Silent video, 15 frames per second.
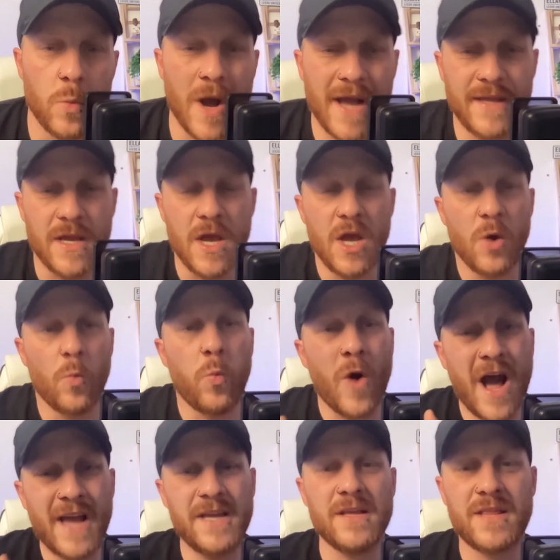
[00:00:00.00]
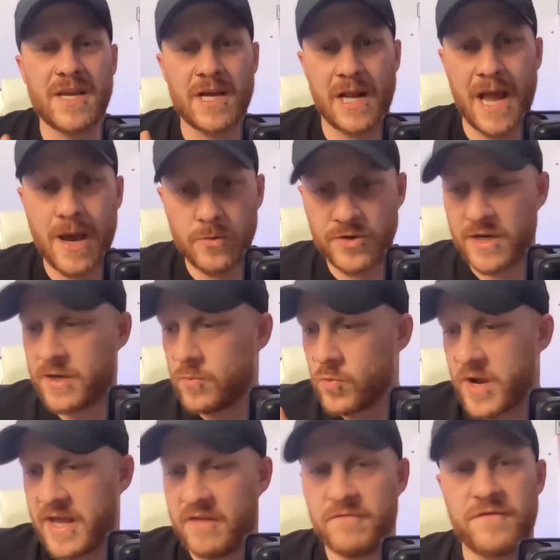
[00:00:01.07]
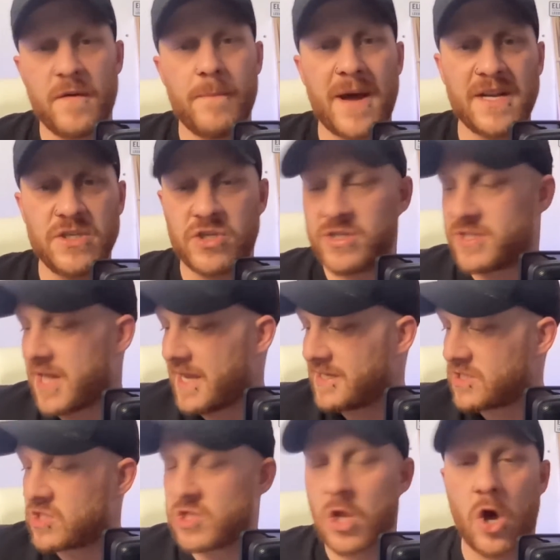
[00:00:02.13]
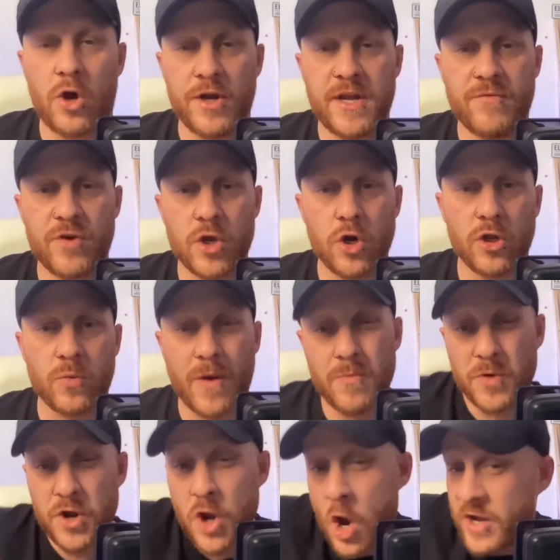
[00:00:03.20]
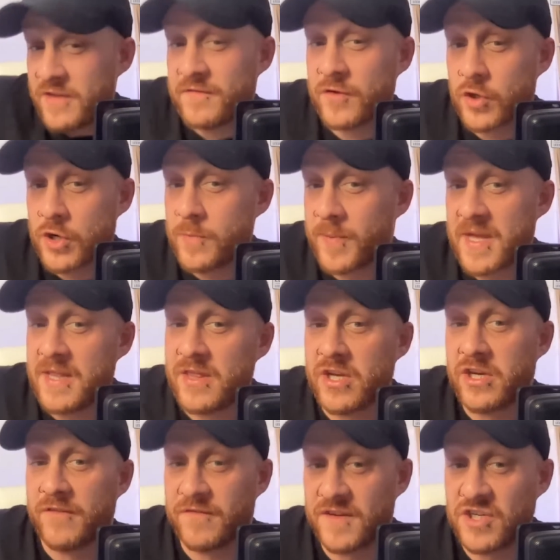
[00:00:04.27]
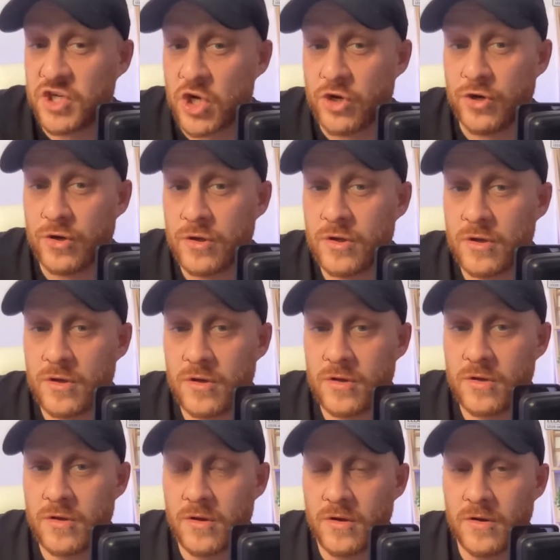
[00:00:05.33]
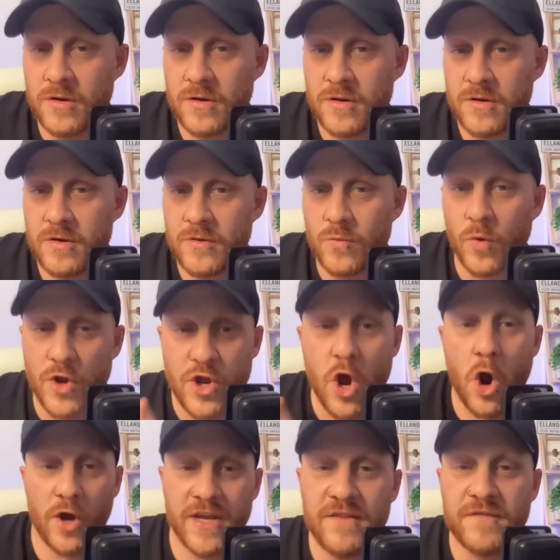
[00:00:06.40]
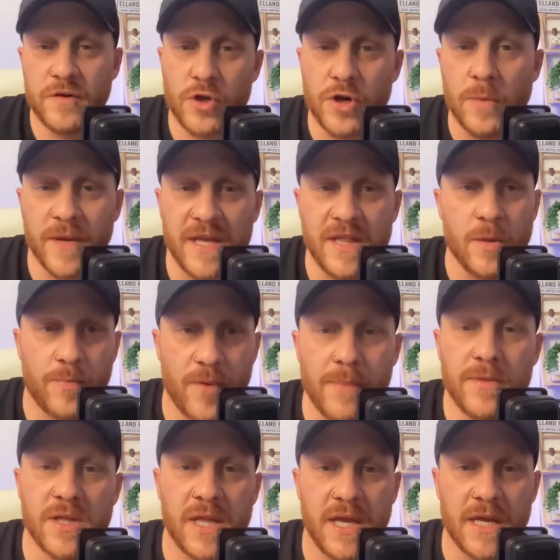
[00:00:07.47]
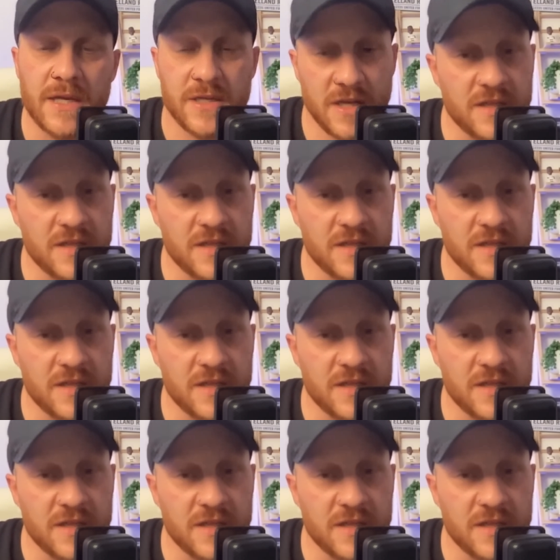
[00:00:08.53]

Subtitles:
Why are they clowning and waiting for managers like Slot and Iriola when we're not even going to be in the division? We're not even going to be in the Premier League.